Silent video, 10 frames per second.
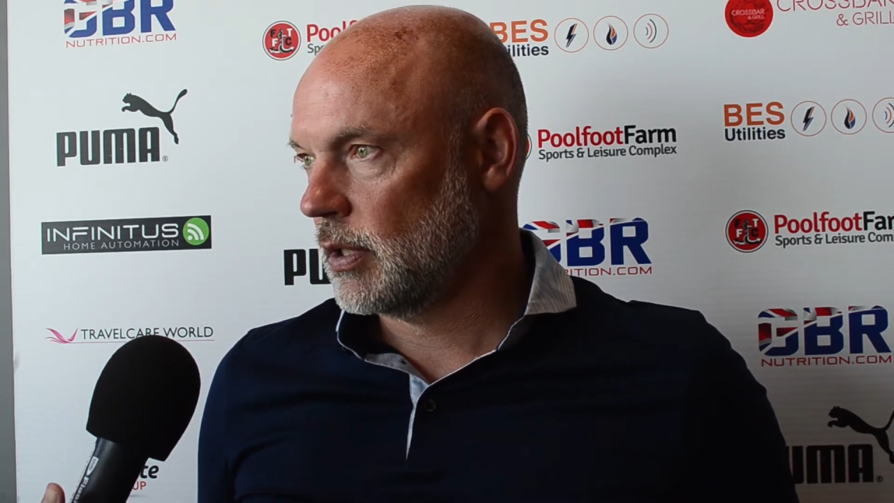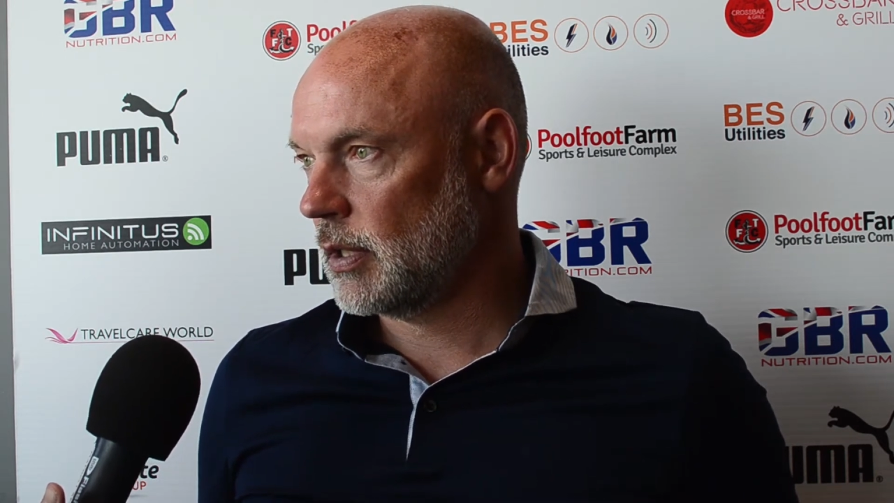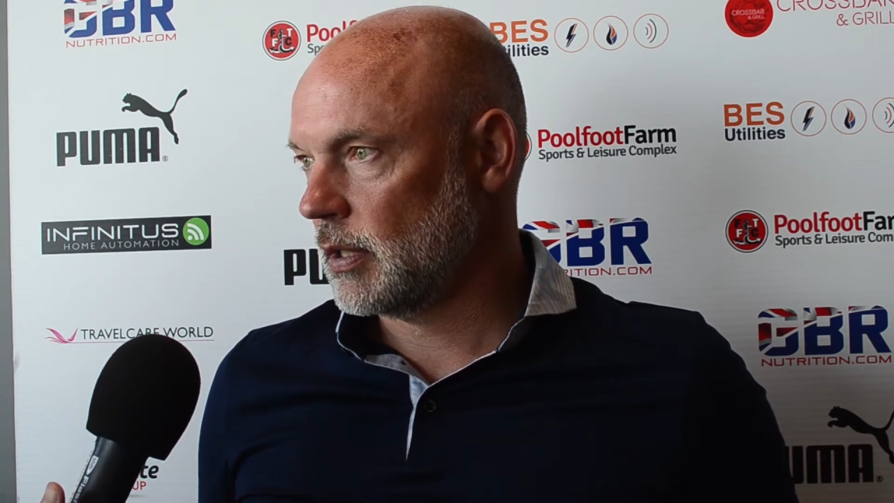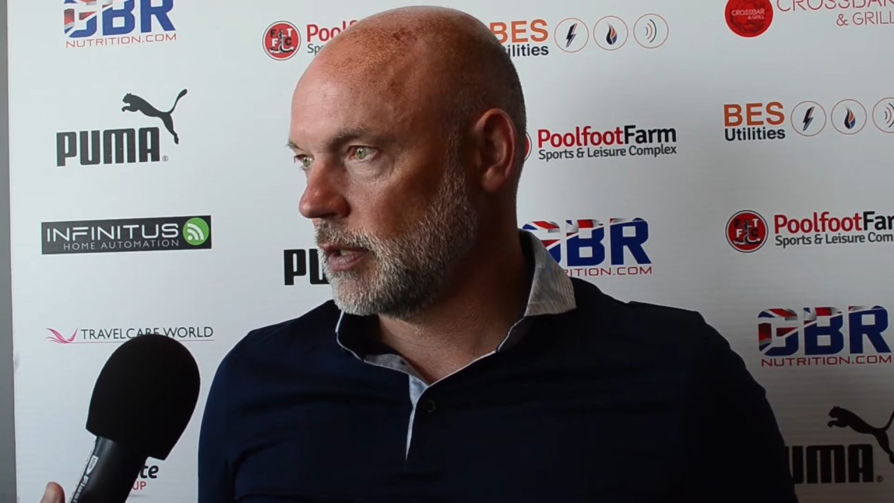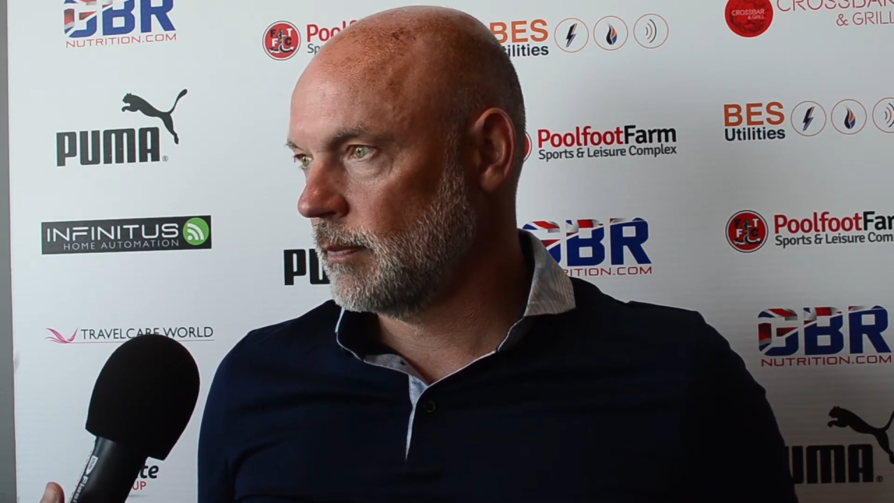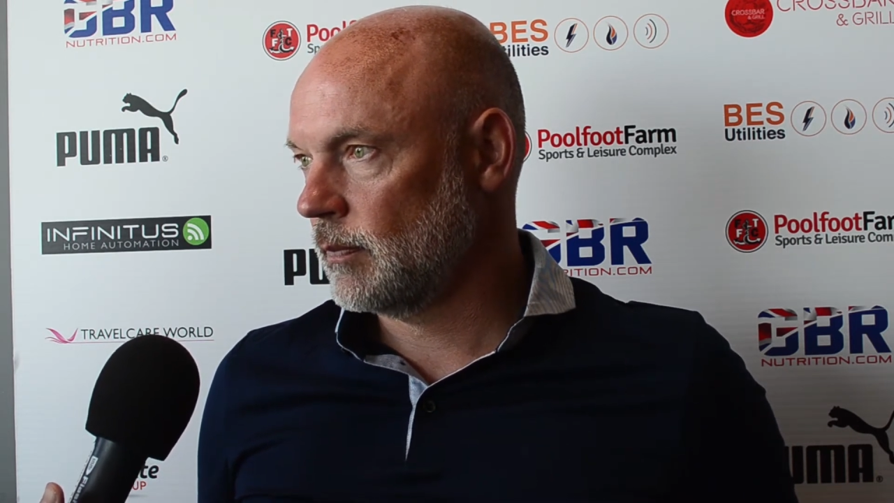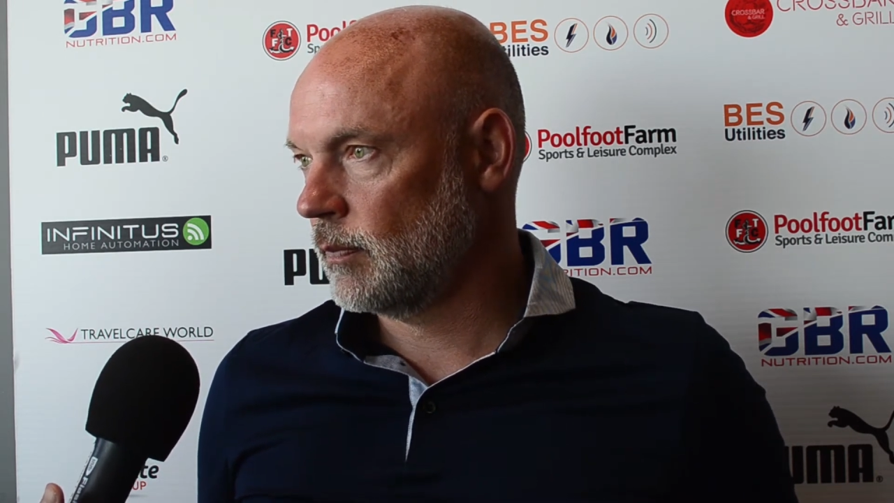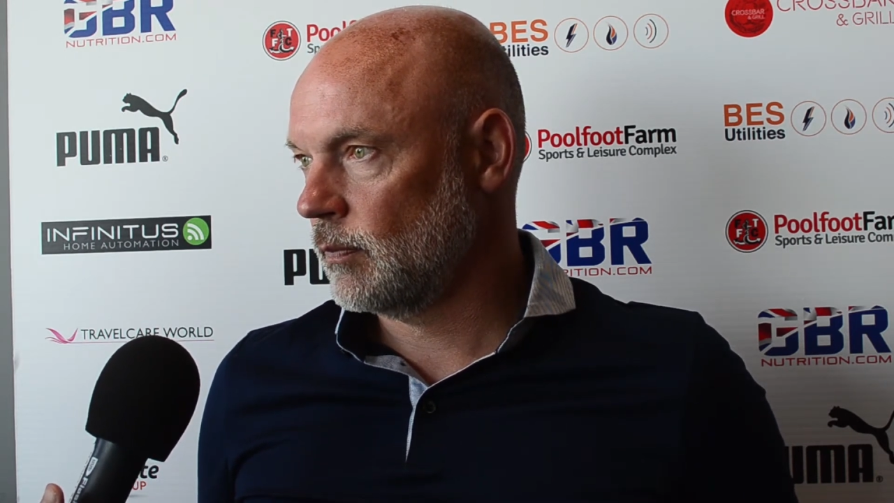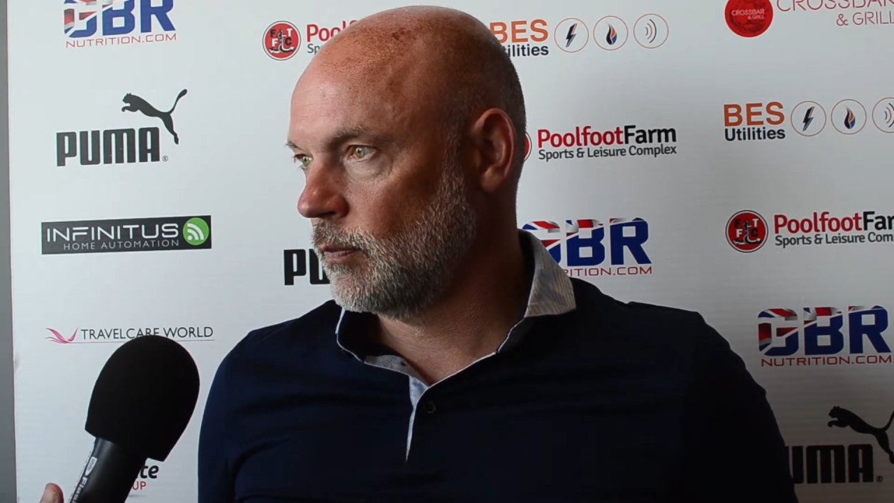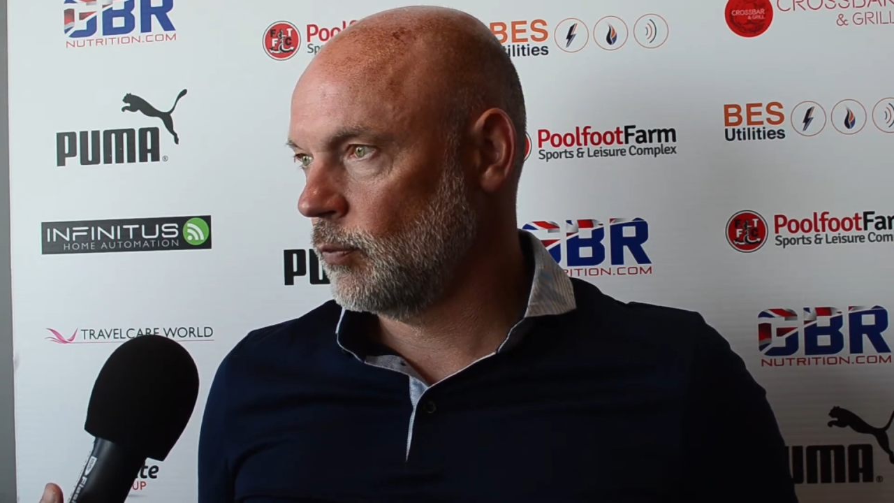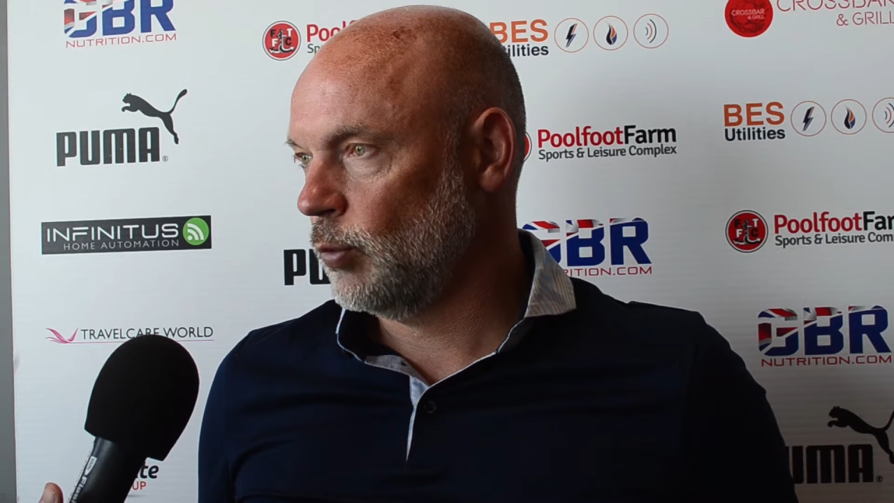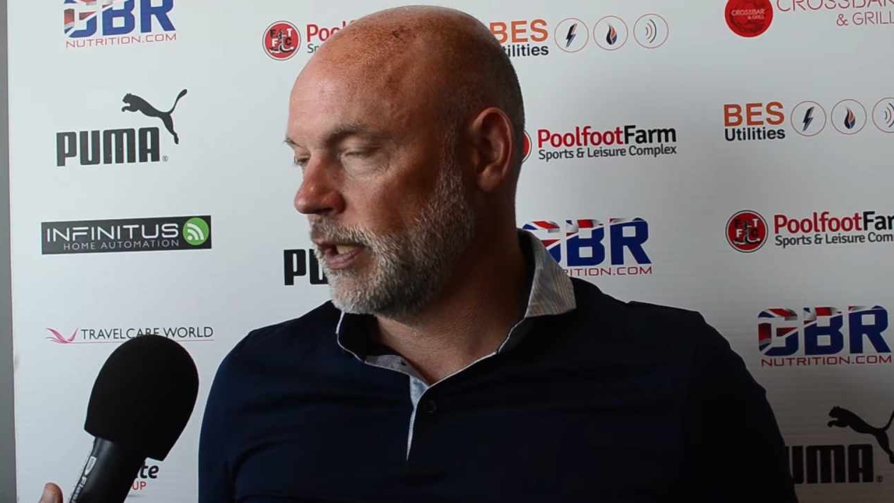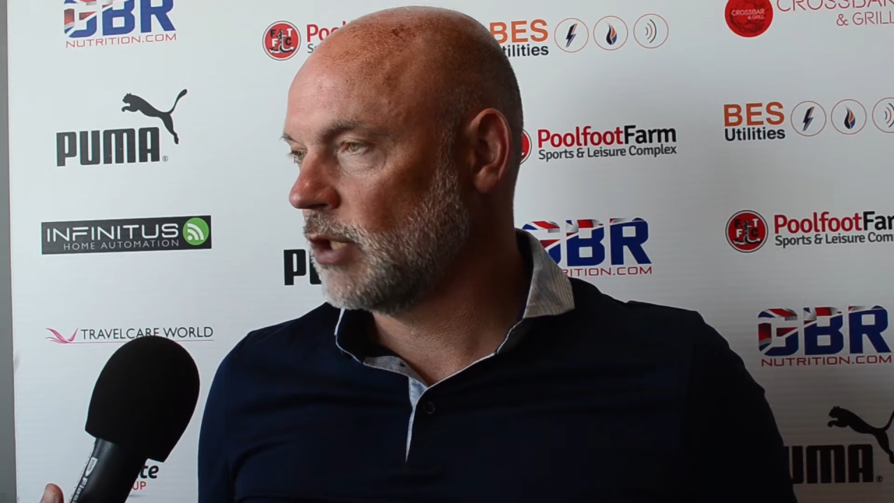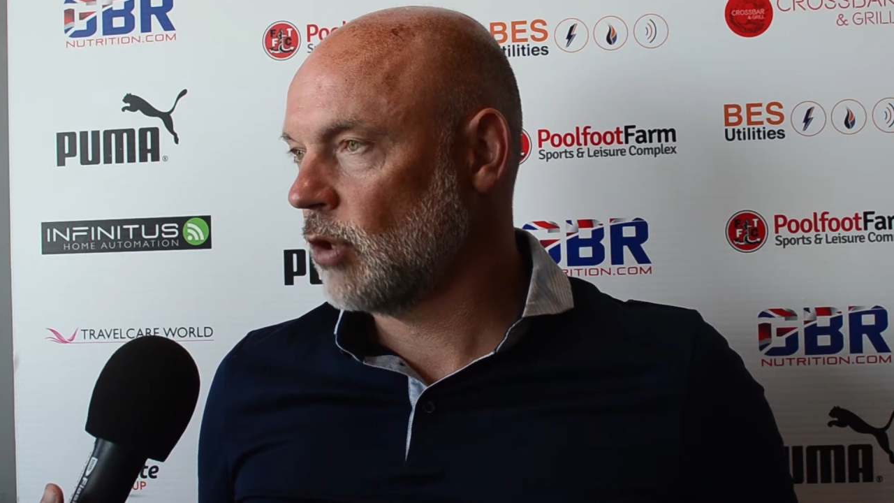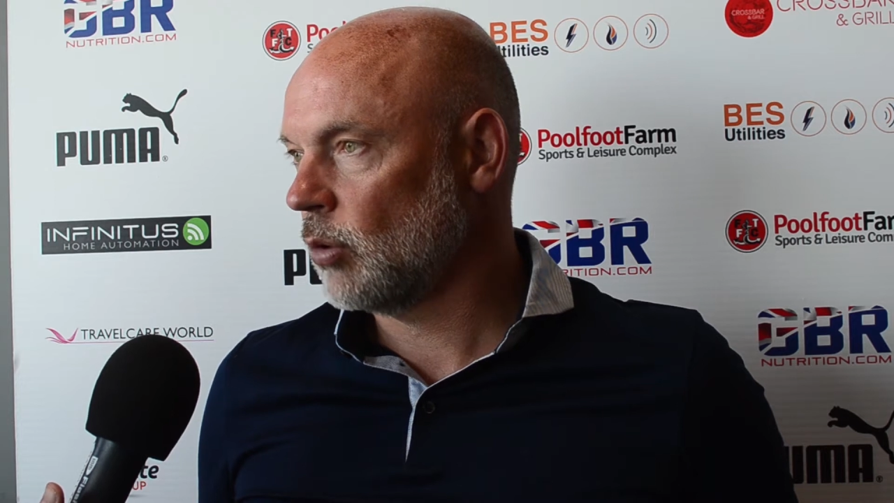Um,
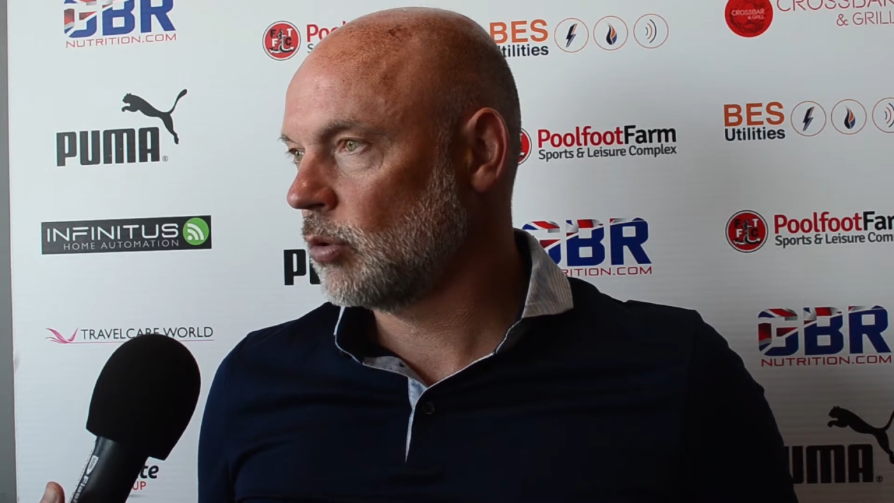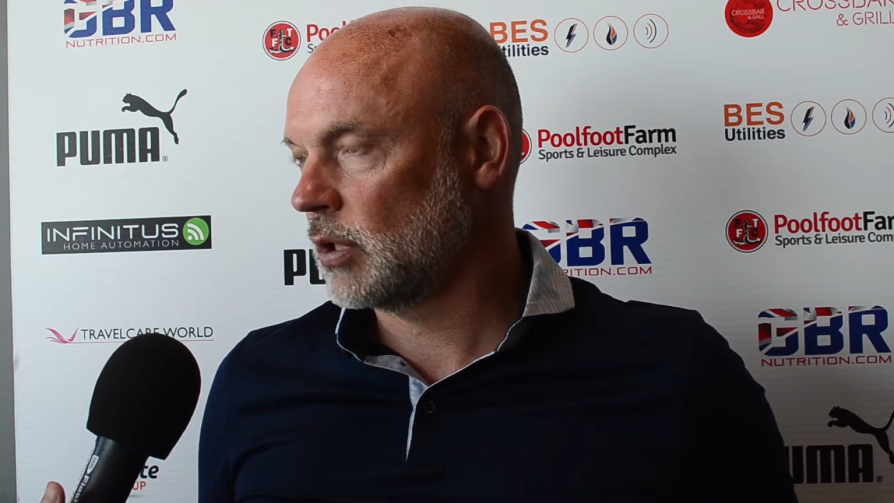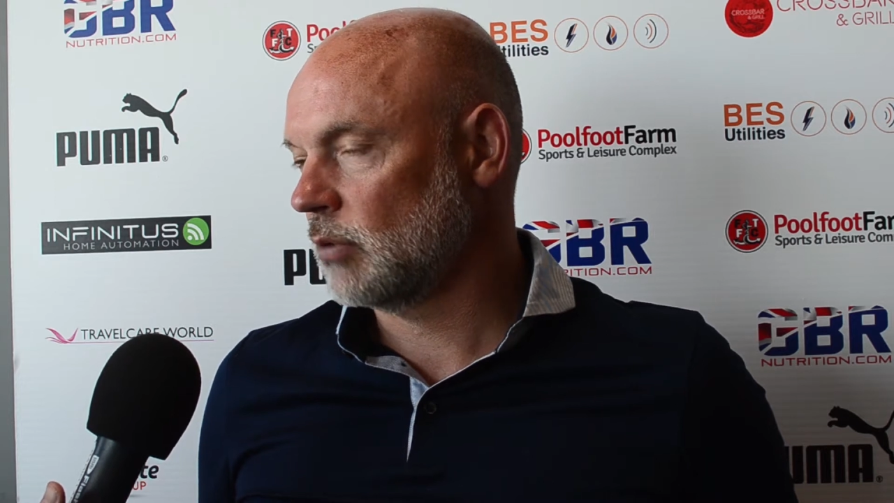we know